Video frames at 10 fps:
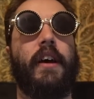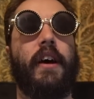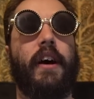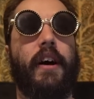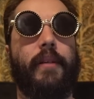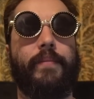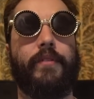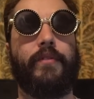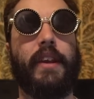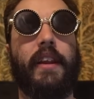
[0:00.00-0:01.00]
um,
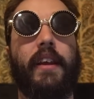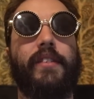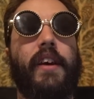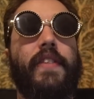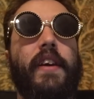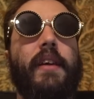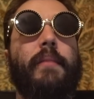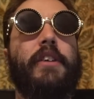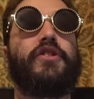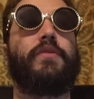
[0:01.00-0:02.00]
readings, I think it
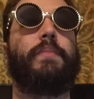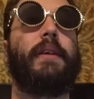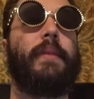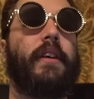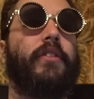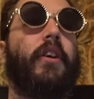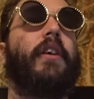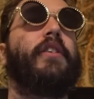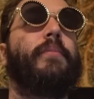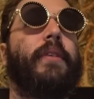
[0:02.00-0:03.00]
might just be because
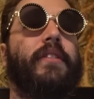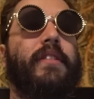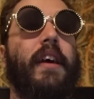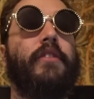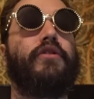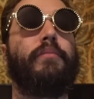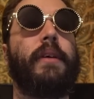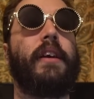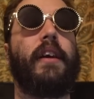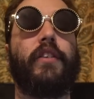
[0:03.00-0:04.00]
audiobooks tend to
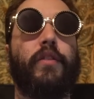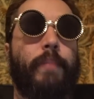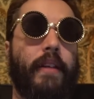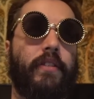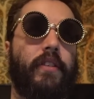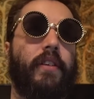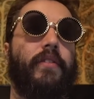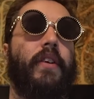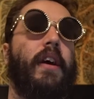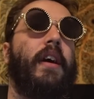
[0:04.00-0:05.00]
be expensive.